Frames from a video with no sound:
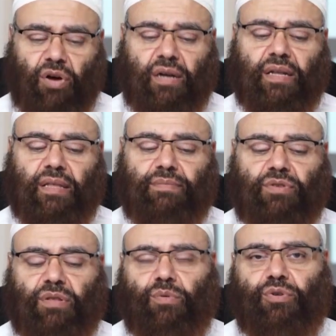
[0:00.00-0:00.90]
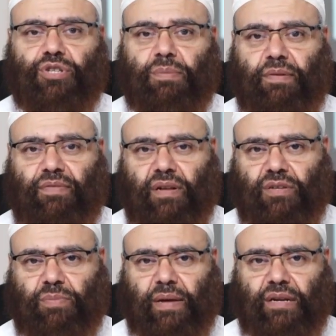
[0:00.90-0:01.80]
calling them to the worship of
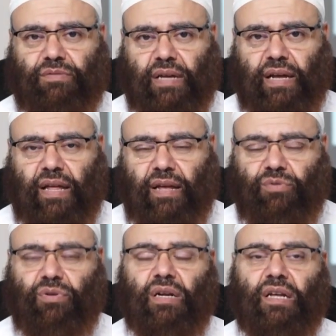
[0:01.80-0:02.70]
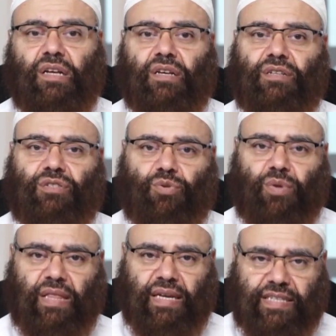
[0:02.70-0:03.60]
Allah subhanahu wa ta'ala alone. So
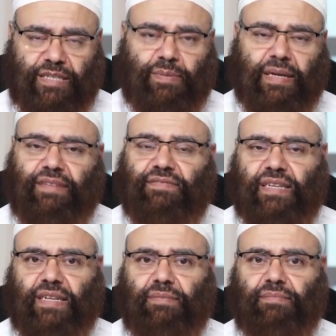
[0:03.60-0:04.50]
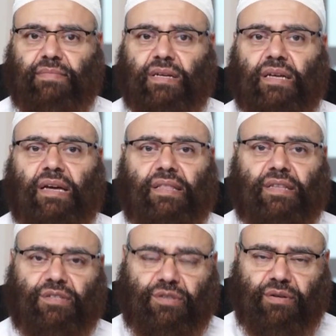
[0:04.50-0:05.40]
when they disbelieved in him and
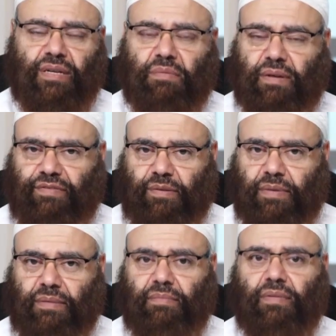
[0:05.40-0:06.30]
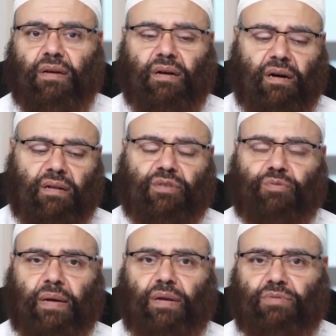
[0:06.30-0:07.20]
they turned away from him, Allah
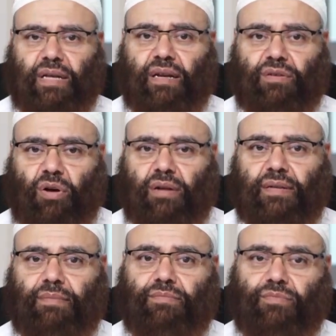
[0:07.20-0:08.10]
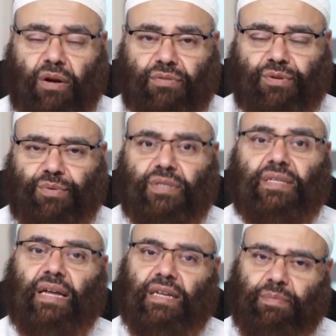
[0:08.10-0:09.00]
subhanahu wa ta'ala called them
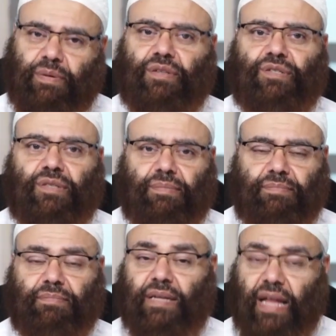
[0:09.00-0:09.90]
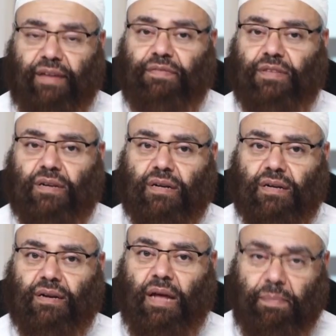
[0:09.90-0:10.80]
wrongdoers and he punished them. But after
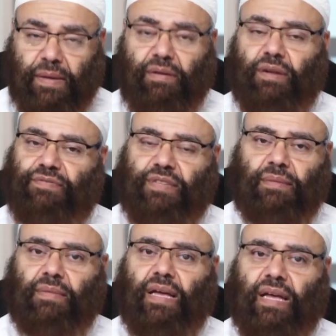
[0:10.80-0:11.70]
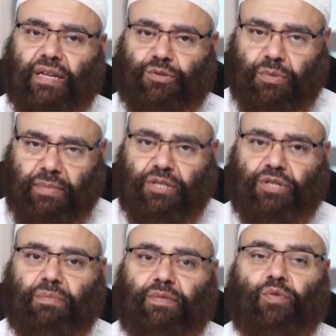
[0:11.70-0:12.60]
a period of time, and as we
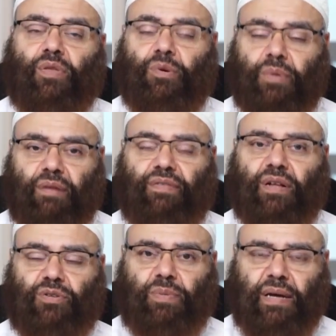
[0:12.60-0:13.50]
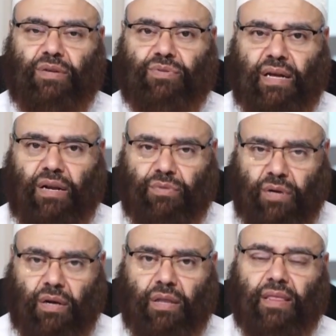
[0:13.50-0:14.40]
mentioned before, the way of Allah subhanahu wa ta'ala
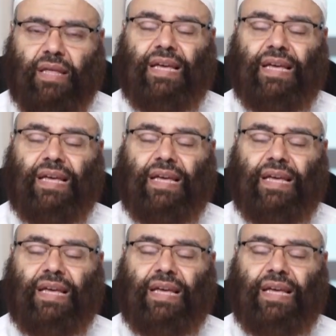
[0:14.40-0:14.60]
on earth,